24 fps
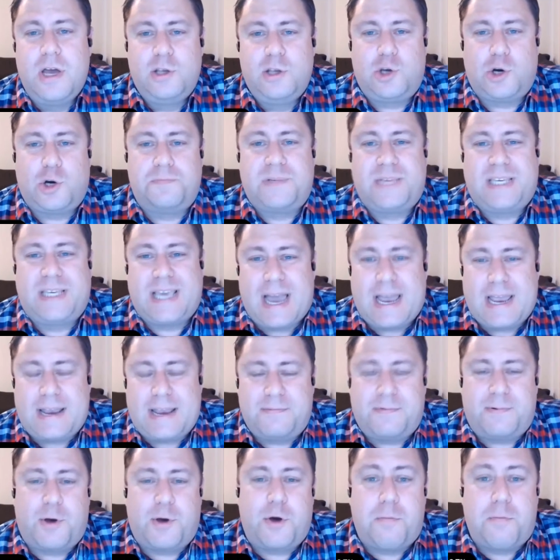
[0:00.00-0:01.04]
jobs
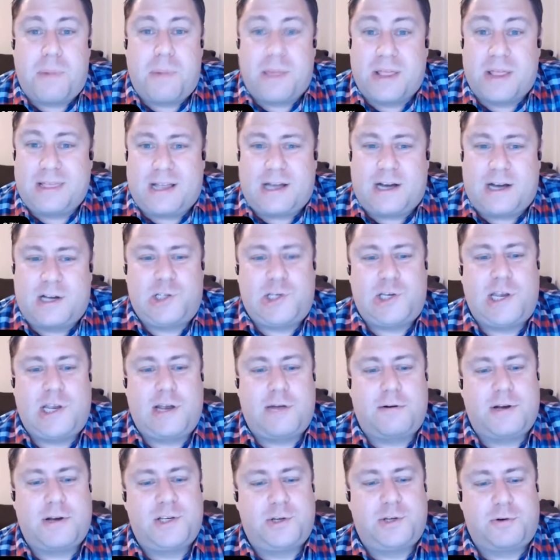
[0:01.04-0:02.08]
gained per month last
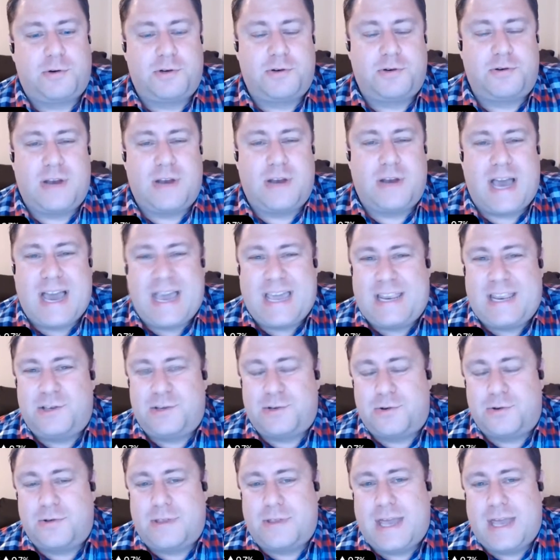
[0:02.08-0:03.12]
year and
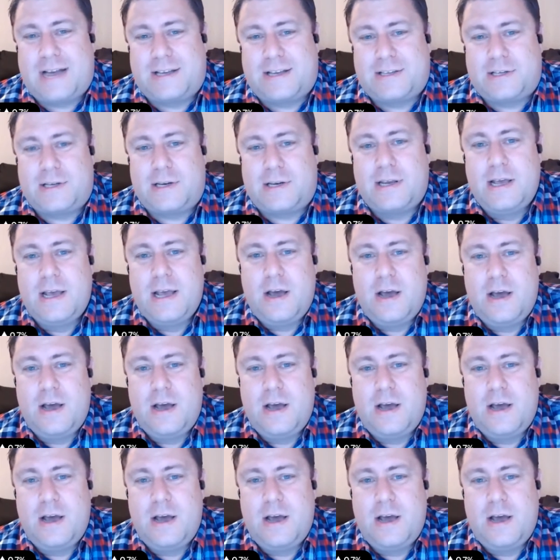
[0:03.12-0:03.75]
282,000